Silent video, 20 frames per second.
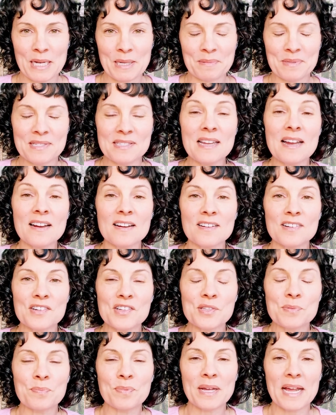
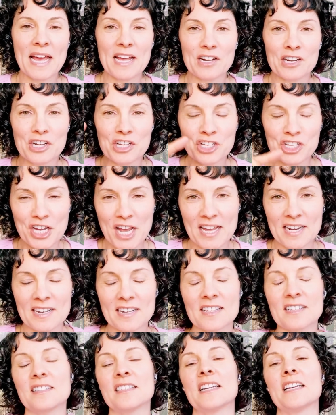upstairs, but
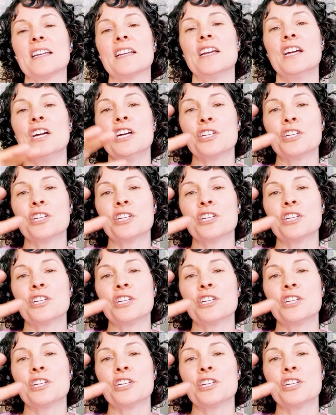energetically,